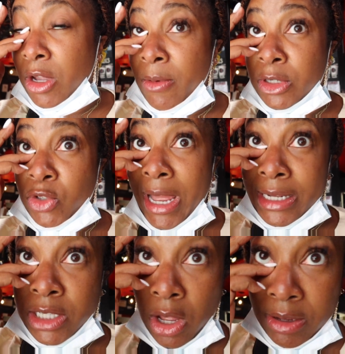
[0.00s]
So I'm going to try
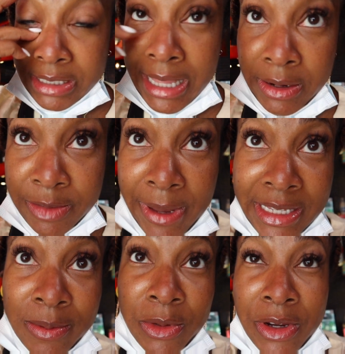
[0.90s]
to talk as loud as
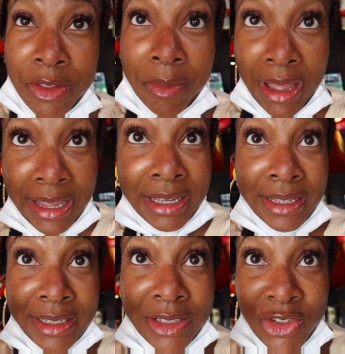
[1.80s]
possible near the mic
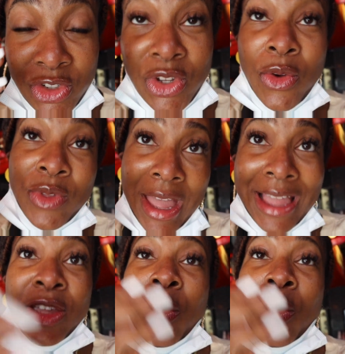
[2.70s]
so that